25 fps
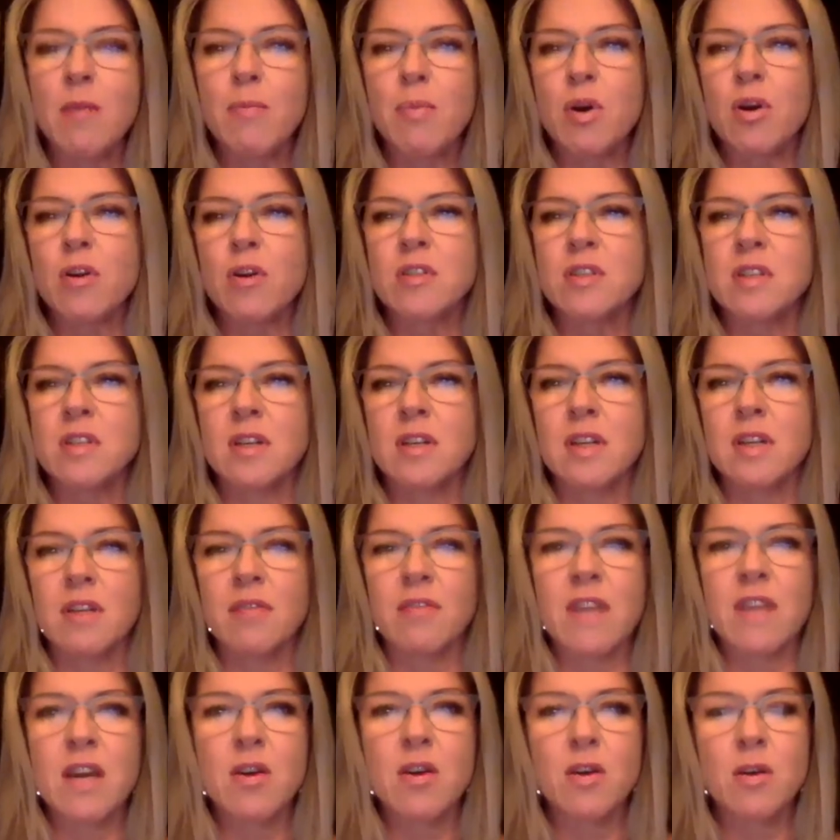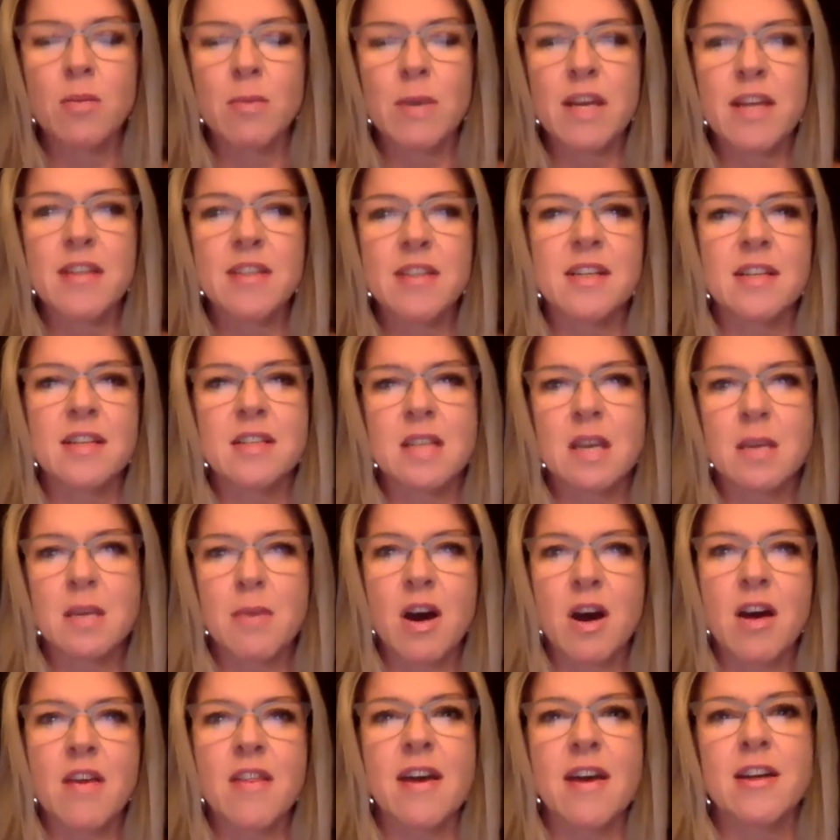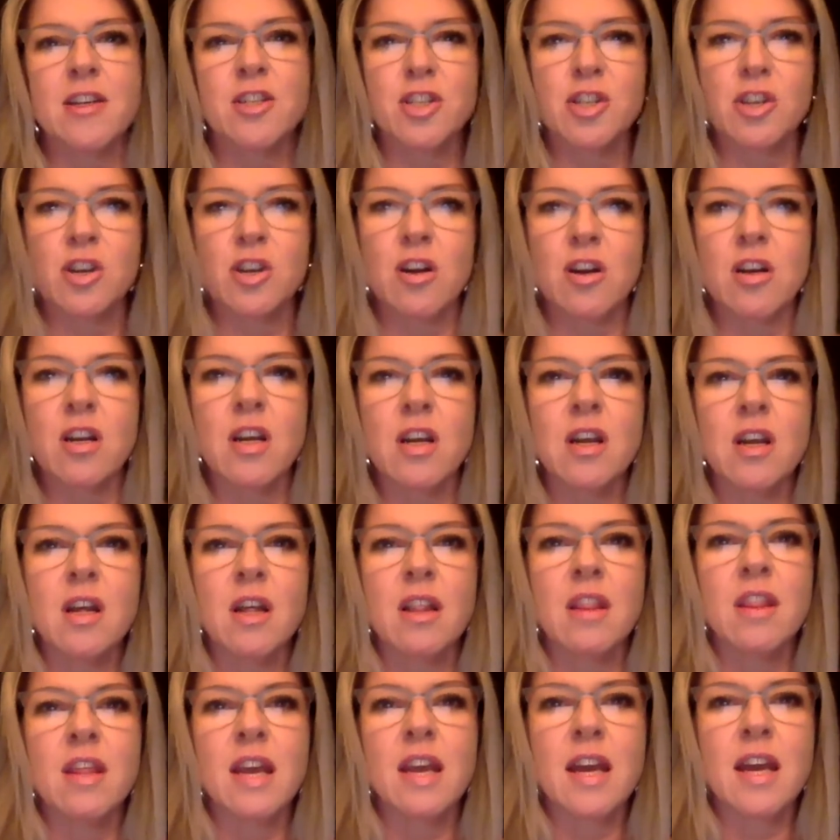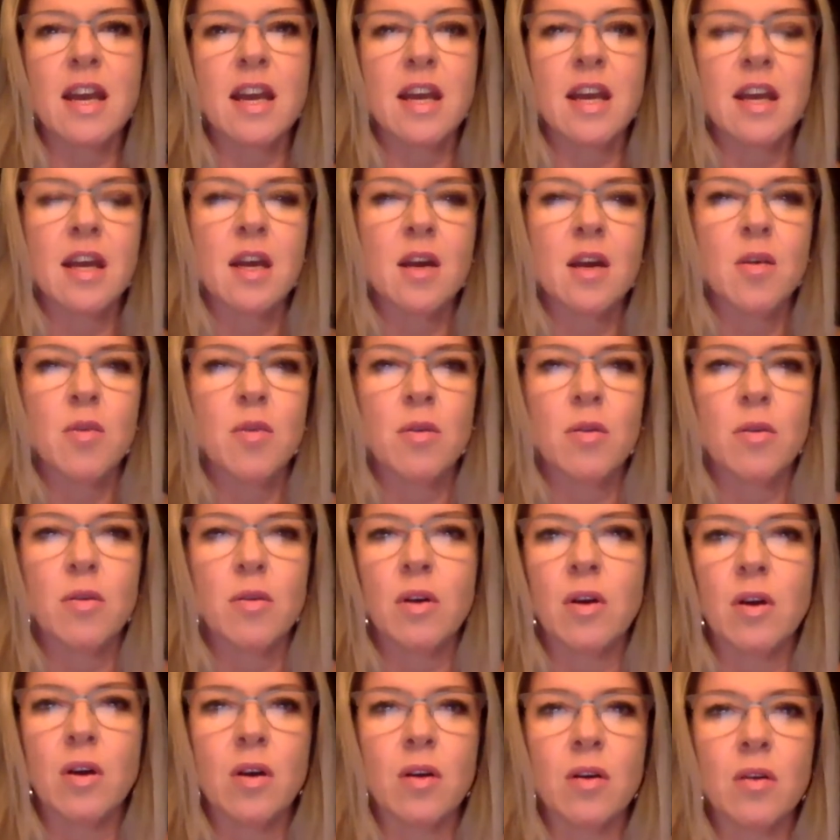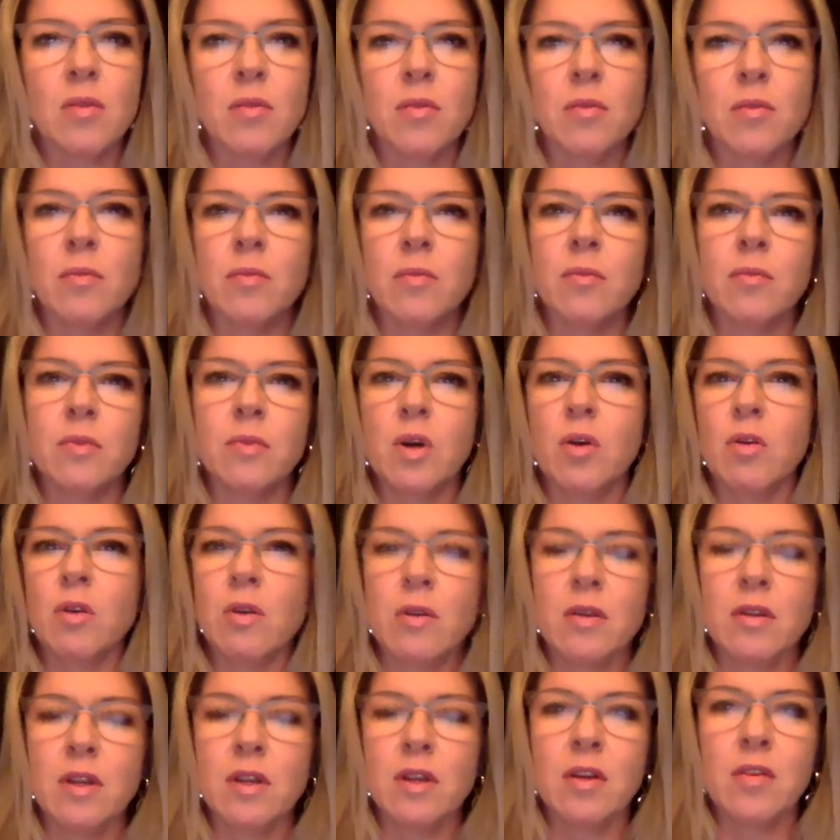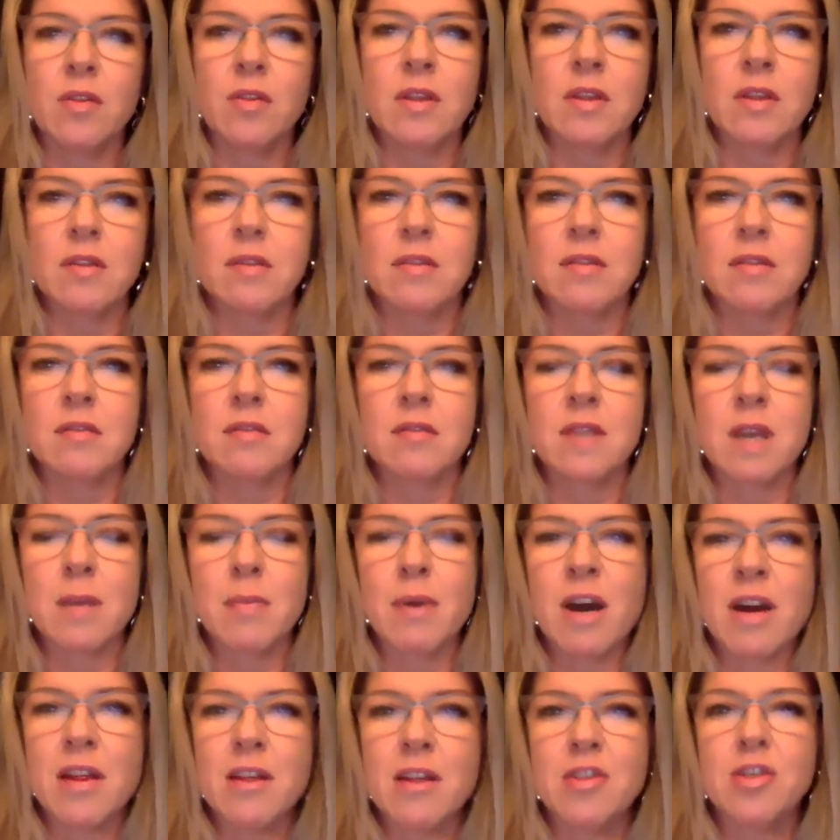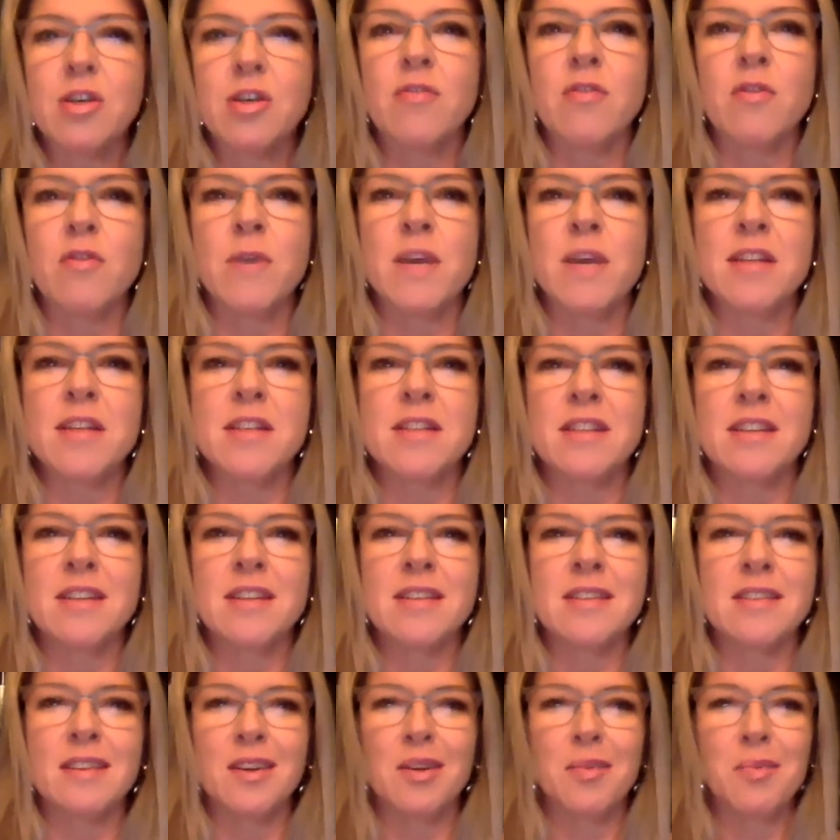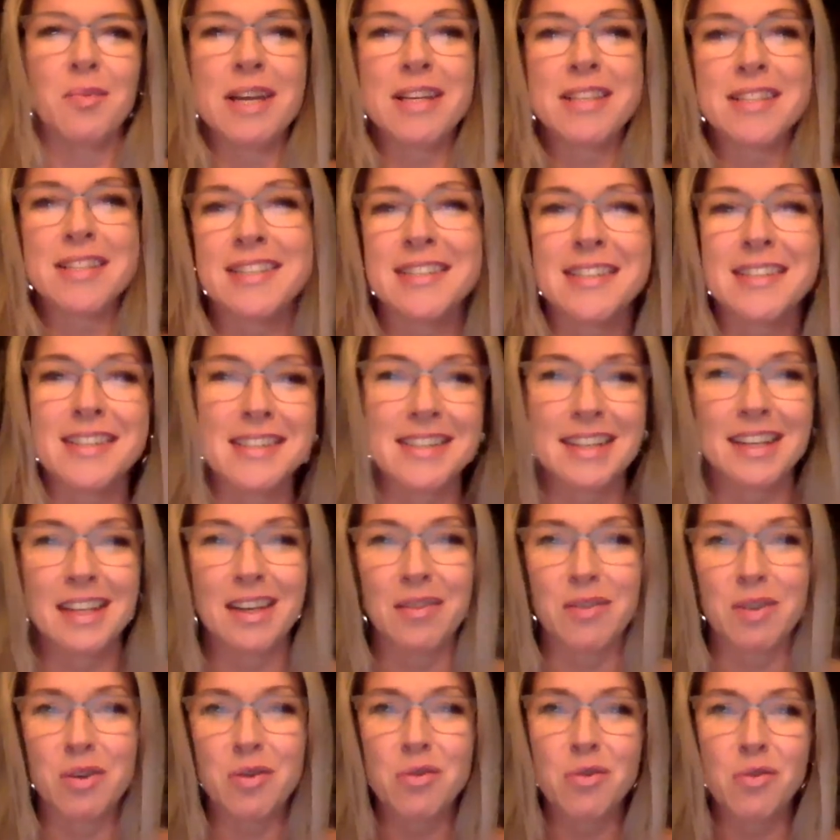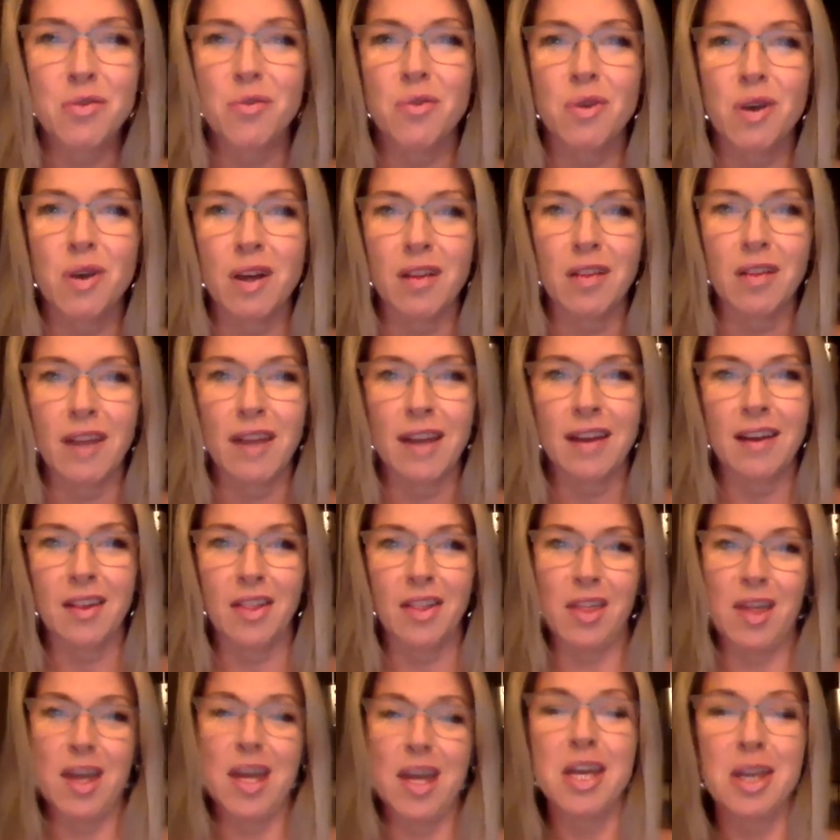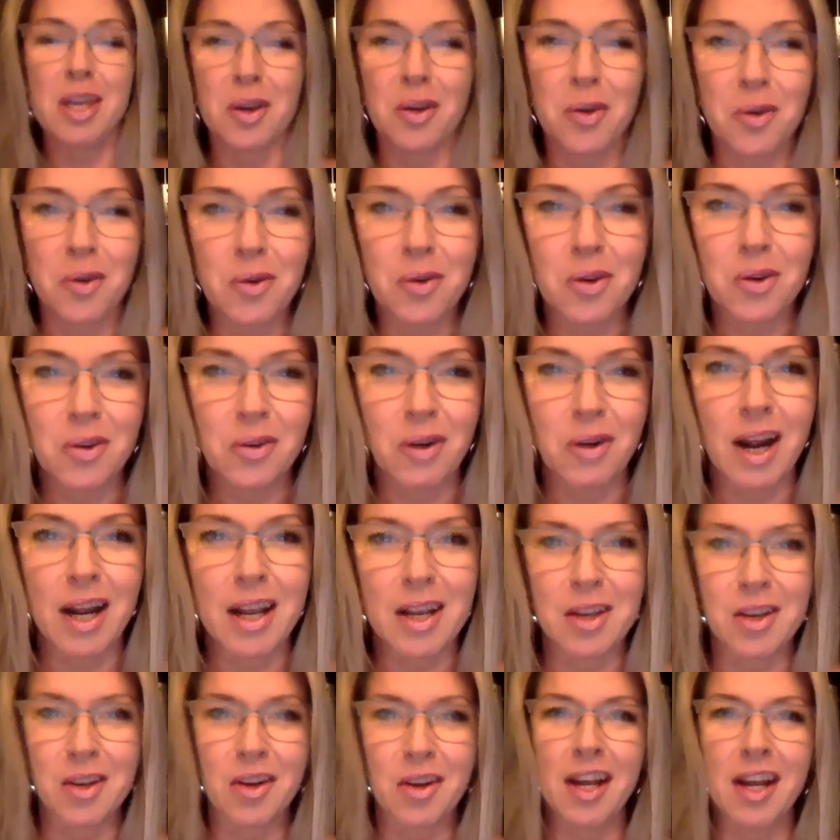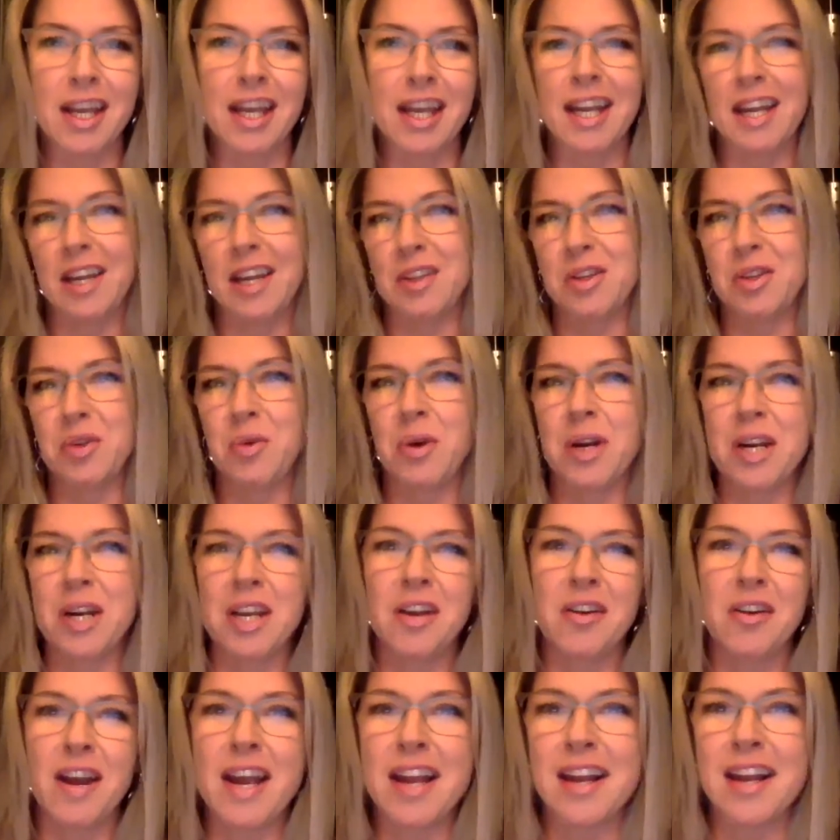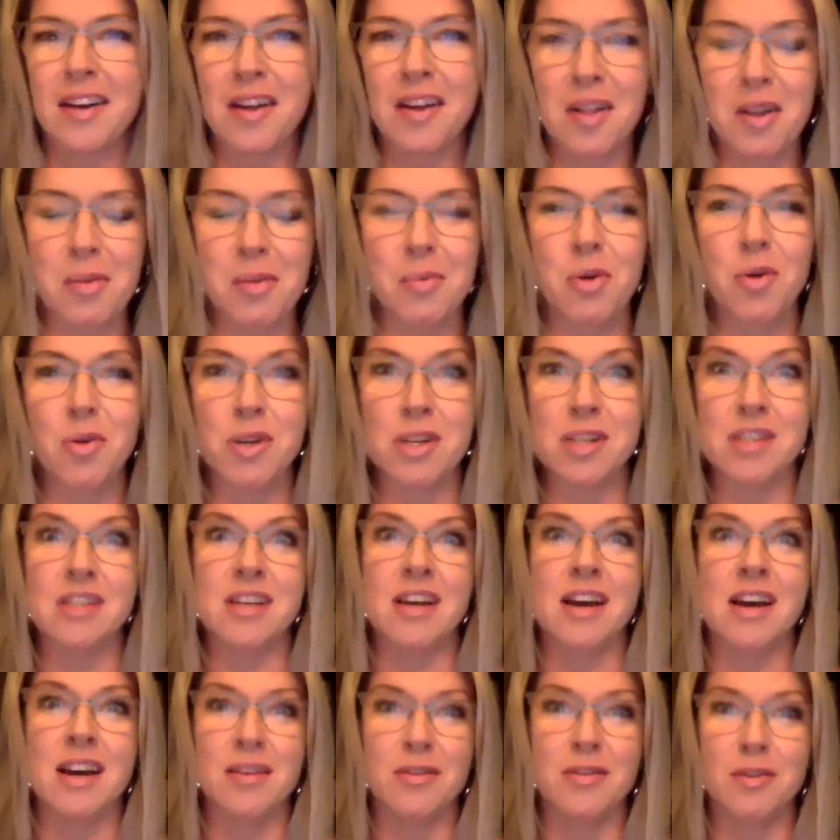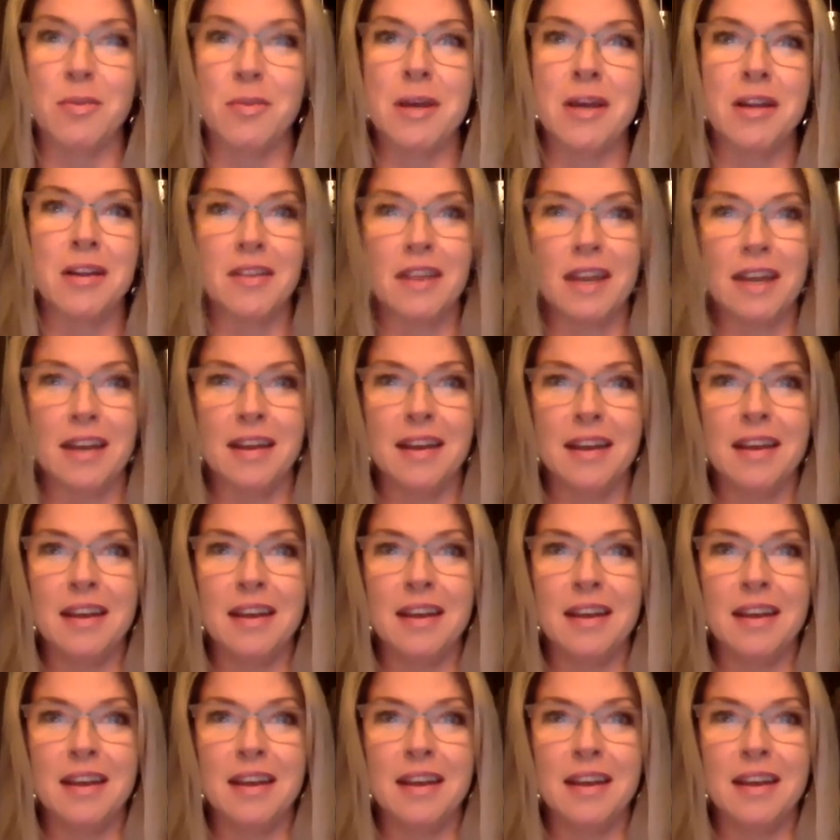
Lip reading: person, if they go to Macy's, they buy that shirt, they go to, they buy the shirt from Macy's. Macy's doesn't give you like a thank you, right? You're not getting a $20 or $80 bonus, God forbid, like